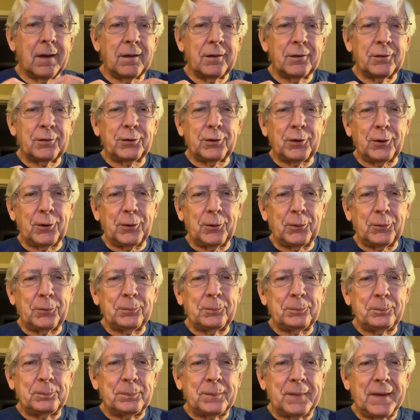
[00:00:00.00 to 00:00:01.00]

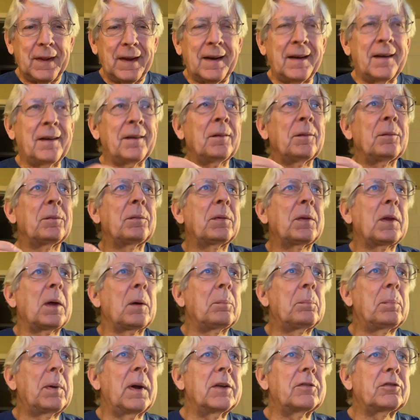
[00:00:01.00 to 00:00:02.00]
So
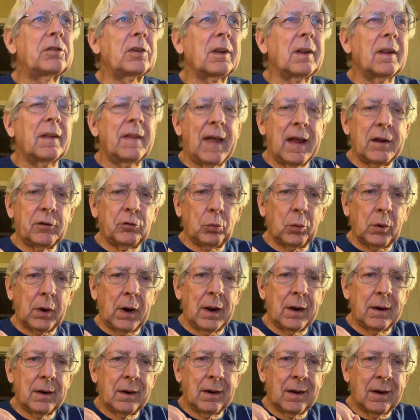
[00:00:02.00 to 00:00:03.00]
basically, that's
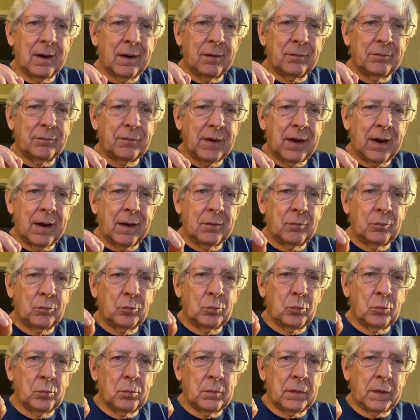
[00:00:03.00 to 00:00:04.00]
what
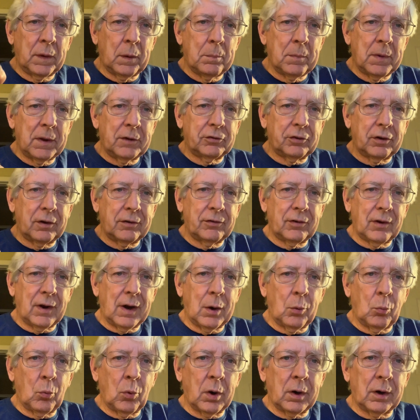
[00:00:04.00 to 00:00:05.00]
the message that
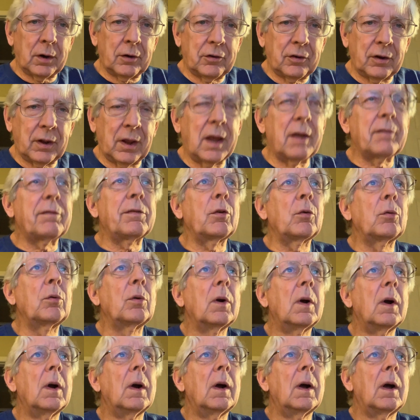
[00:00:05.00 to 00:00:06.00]
I wanted to give you
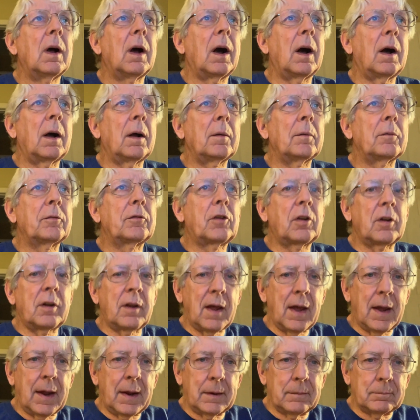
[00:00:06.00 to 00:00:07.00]

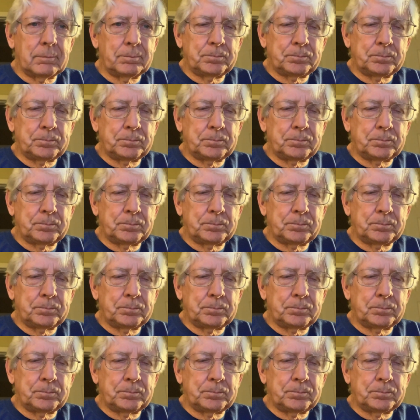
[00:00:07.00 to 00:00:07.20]
today.